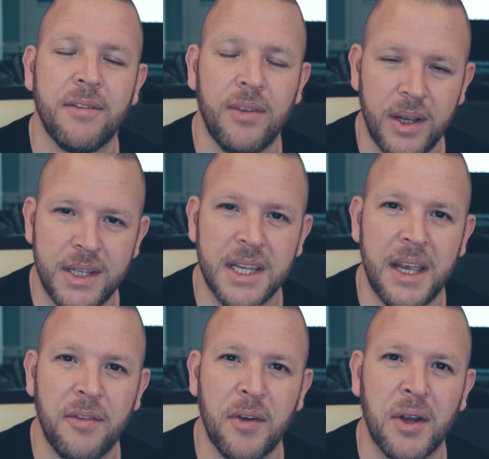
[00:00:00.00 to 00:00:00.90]
fly
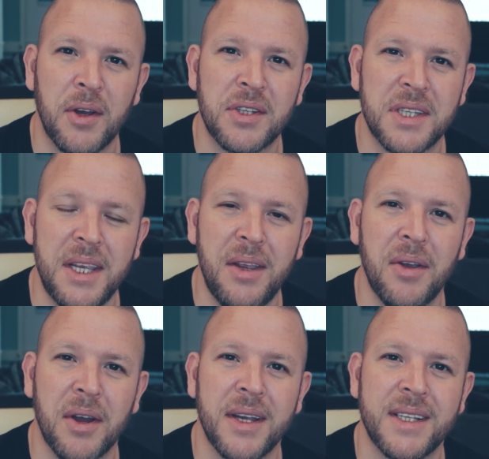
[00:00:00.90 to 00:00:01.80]
safe, and I'll see
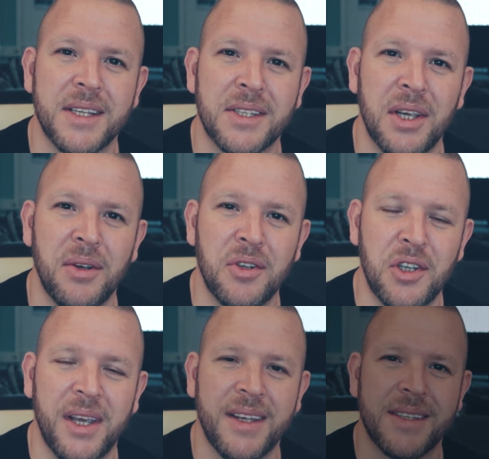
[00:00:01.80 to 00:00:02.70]
you guys soon.
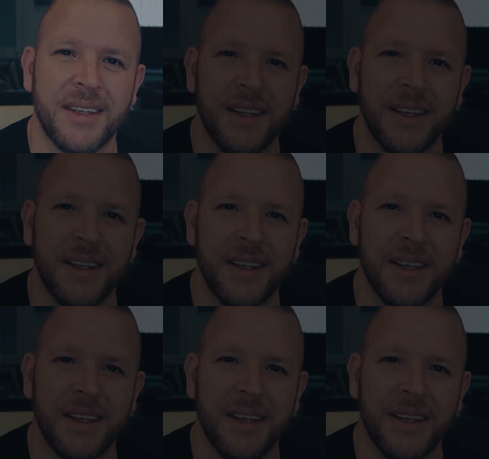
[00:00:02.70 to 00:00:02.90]
Cheers.